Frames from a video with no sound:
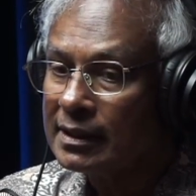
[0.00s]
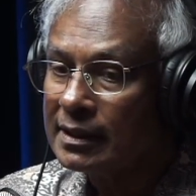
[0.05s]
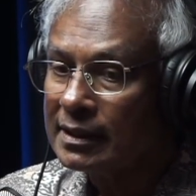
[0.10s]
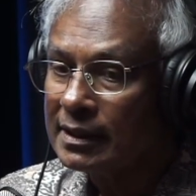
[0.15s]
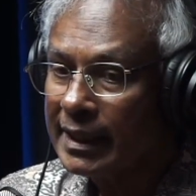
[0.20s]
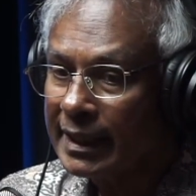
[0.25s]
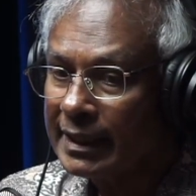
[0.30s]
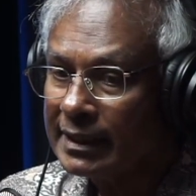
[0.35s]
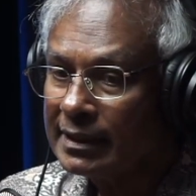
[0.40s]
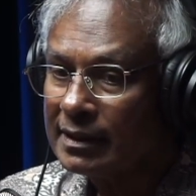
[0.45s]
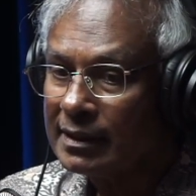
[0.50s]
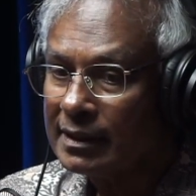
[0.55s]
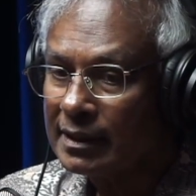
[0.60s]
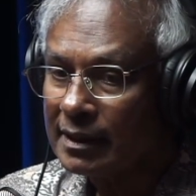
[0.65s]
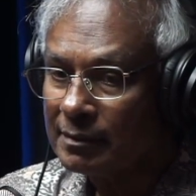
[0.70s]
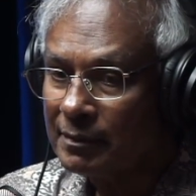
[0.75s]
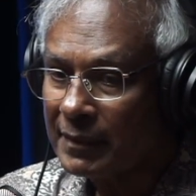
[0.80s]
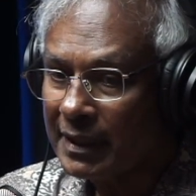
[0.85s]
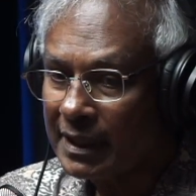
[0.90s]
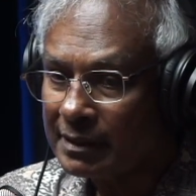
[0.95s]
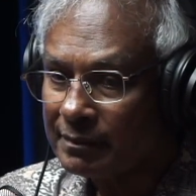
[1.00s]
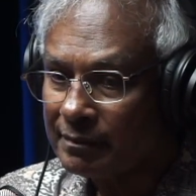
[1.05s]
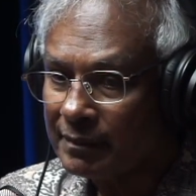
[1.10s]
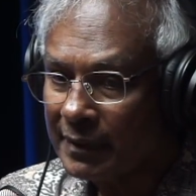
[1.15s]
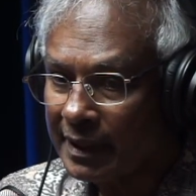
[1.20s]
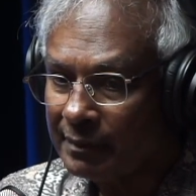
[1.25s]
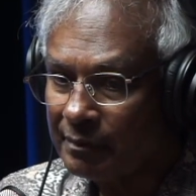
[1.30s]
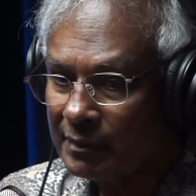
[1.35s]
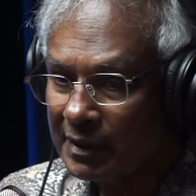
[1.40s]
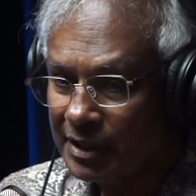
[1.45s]
Then among
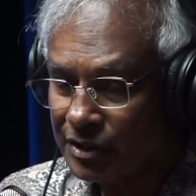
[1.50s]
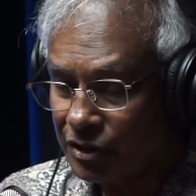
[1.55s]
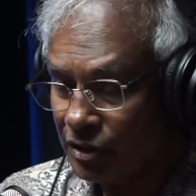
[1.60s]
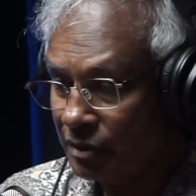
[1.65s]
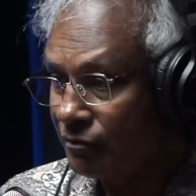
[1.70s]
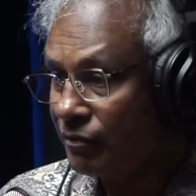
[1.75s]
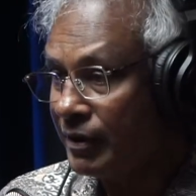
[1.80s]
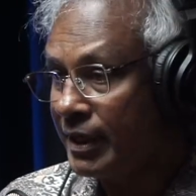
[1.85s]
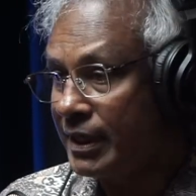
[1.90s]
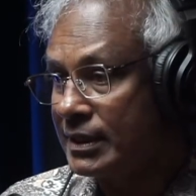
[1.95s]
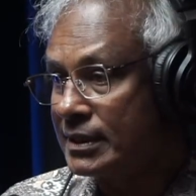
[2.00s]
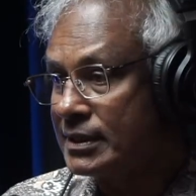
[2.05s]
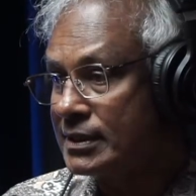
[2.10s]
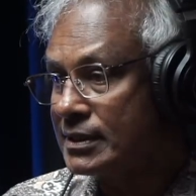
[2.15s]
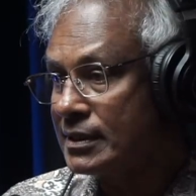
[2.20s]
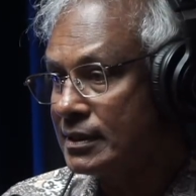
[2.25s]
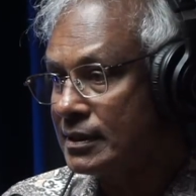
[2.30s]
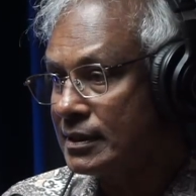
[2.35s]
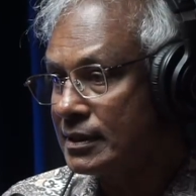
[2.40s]
my Malaysian friends,